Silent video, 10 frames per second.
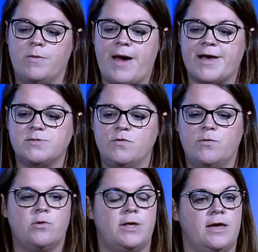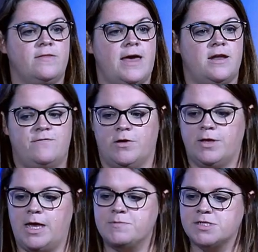passed Movable Ink the NFL
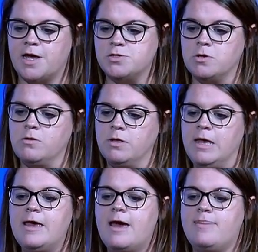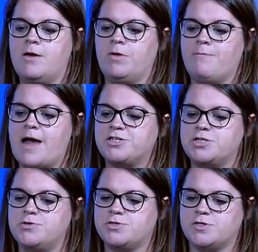game schedule, and then we matched the
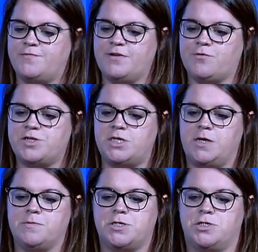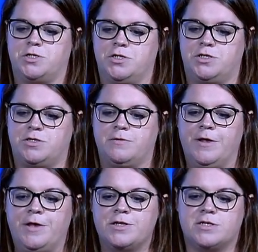user's favorite team
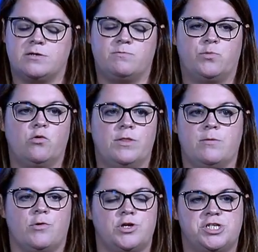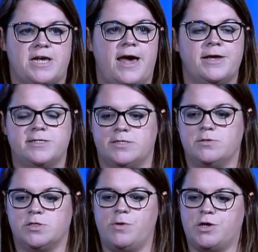to pull in the merge tags
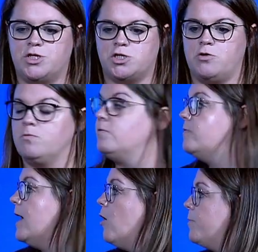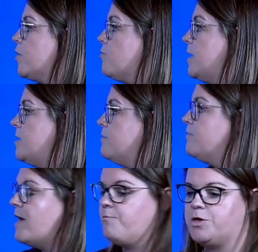so we could show the helmet creative
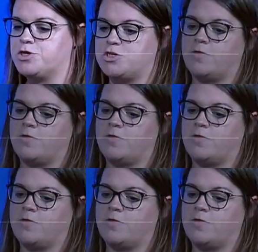and we could show the